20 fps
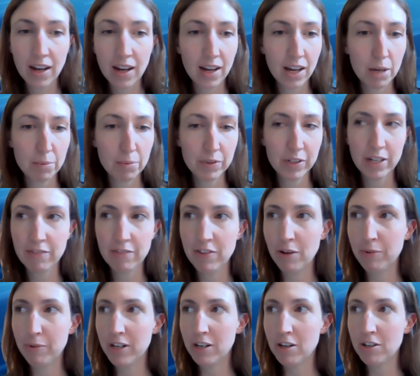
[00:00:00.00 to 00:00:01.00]
I believe
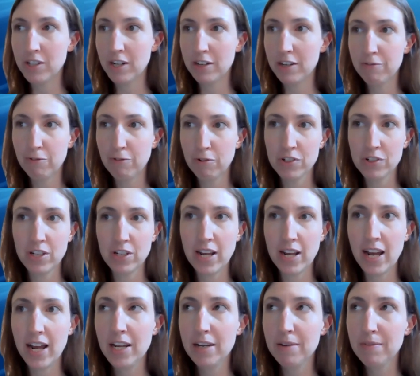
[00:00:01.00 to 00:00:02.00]
that we are done for
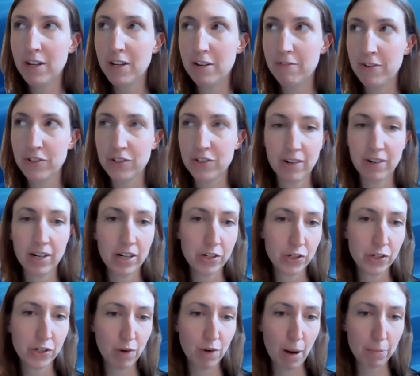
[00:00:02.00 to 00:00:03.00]
today. And if it's all right, I'll
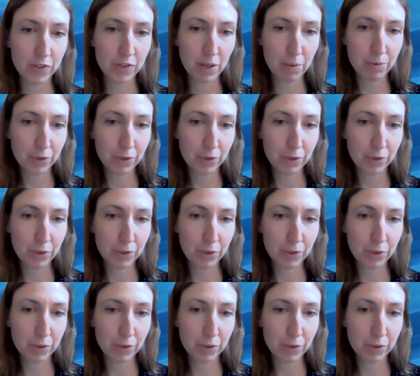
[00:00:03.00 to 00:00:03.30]
just wrap this up